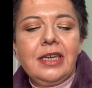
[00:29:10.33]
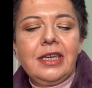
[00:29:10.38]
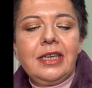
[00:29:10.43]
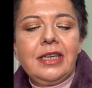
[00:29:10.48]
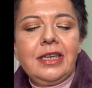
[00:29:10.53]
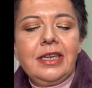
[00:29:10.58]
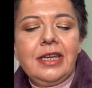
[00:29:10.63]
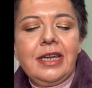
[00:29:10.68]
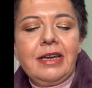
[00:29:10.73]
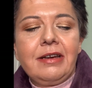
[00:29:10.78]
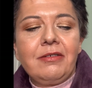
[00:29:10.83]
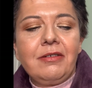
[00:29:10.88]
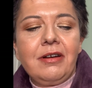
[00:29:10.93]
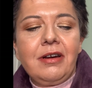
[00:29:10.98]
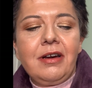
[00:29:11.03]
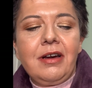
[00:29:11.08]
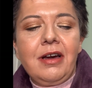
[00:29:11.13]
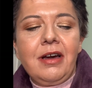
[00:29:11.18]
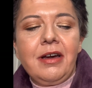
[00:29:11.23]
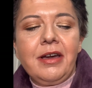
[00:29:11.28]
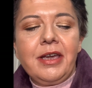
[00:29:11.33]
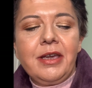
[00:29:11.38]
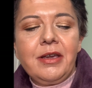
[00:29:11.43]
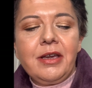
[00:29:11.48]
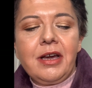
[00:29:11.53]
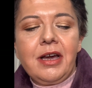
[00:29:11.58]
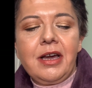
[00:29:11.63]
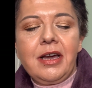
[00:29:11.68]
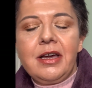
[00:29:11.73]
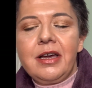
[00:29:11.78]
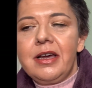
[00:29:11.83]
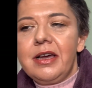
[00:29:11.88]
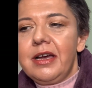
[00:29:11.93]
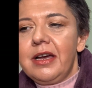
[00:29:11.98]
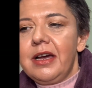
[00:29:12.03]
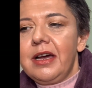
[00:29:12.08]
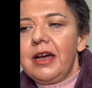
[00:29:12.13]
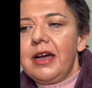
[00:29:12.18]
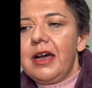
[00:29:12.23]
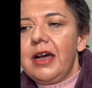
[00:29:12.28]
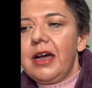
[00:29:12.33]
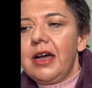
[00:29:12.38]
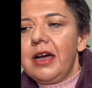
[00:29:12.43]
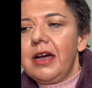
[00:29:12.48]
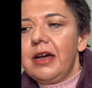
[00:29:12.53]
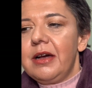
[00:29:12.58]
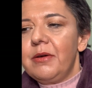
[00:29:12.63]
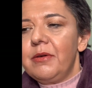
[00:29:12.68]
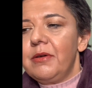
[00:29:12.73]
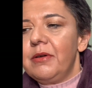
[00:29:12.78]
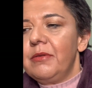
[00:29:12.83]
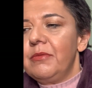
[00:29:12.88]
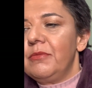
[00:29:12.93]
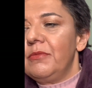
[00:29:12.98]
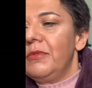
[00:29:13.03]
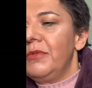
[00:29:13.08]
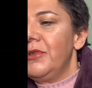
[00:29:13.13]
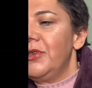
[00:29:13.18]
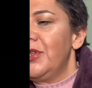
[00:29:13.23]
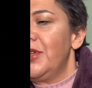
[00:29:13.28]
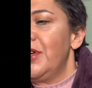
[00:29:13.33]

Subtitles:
Now I will show